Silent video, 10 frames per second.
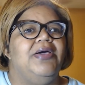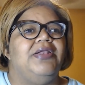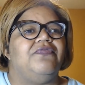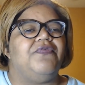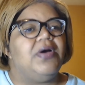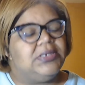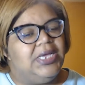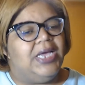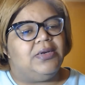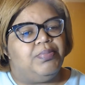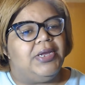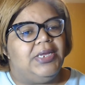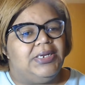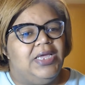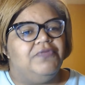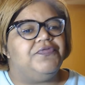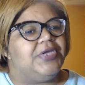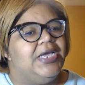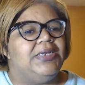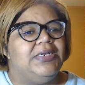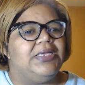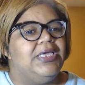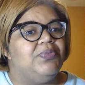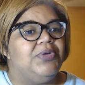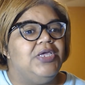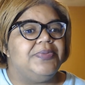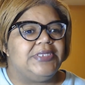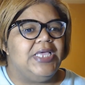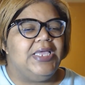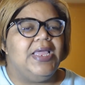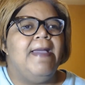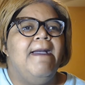and as far as he had to break it down for Candy to get what he was saying.